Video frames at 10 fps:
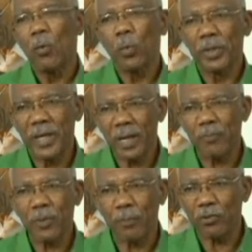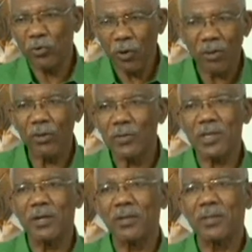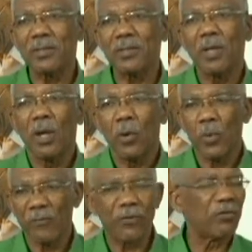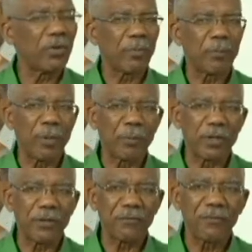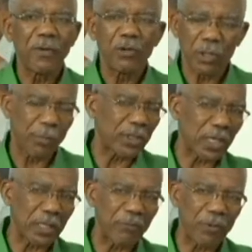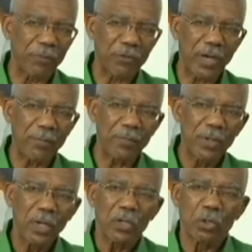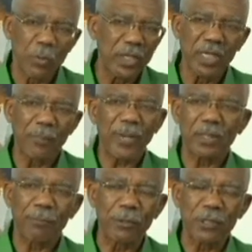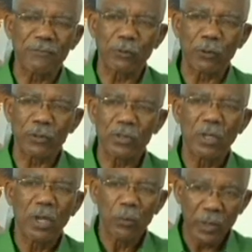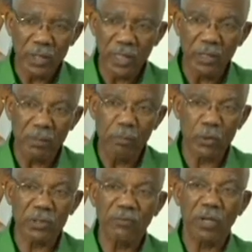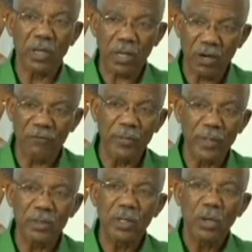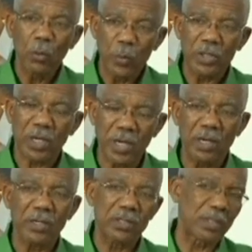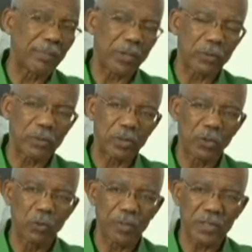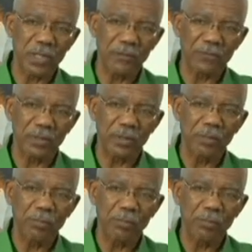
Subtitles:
would help to patrol those areas where vulnerable people live to protect them from crime. So we need a better police force. We need, most of all, a government which cares about human safety,